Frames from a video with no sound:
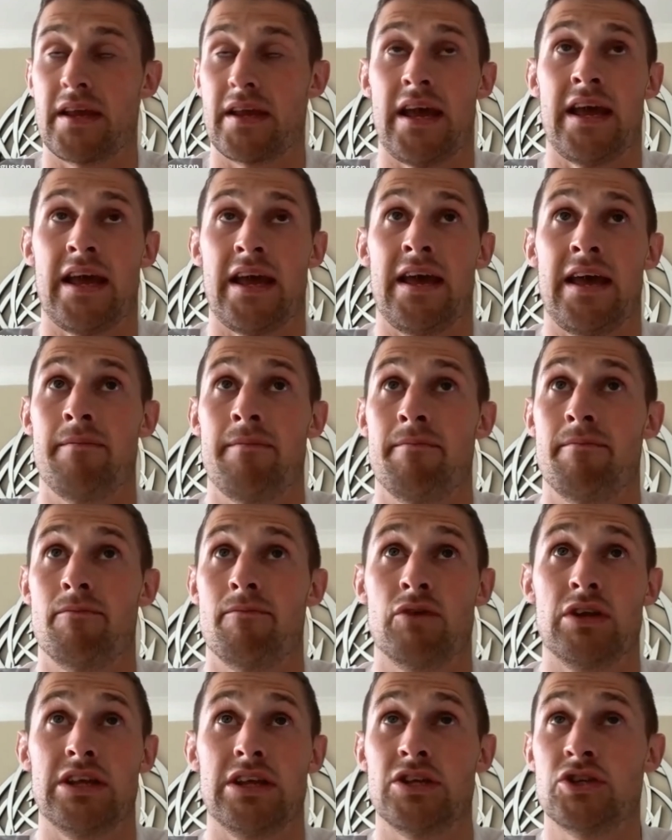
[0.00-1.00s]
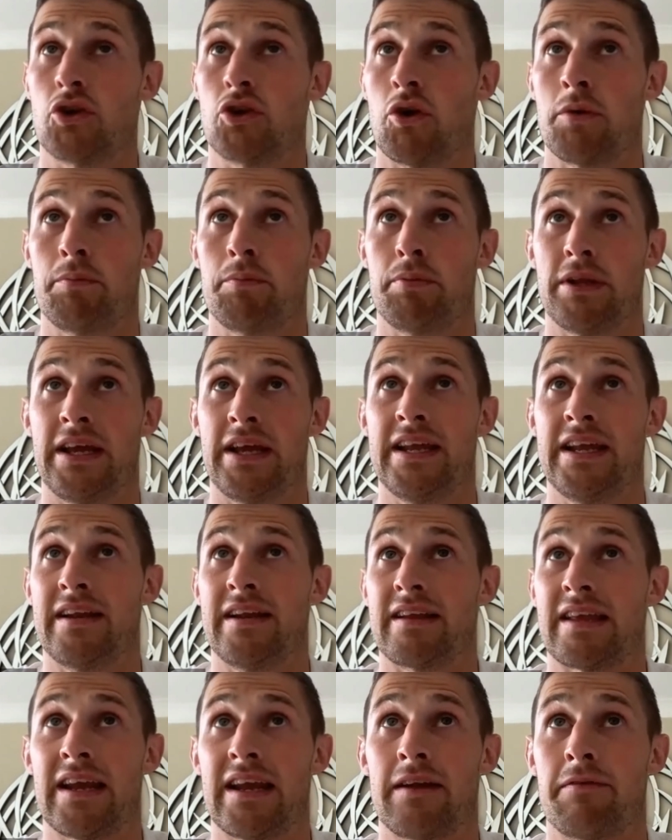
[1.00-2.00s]
really enjoyed playing it,
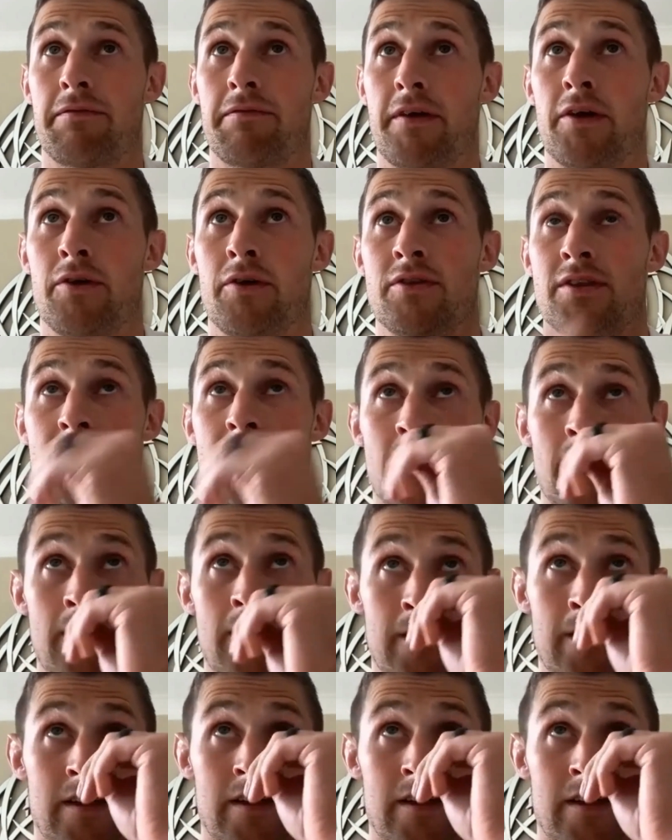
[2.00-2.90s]
and kind of found a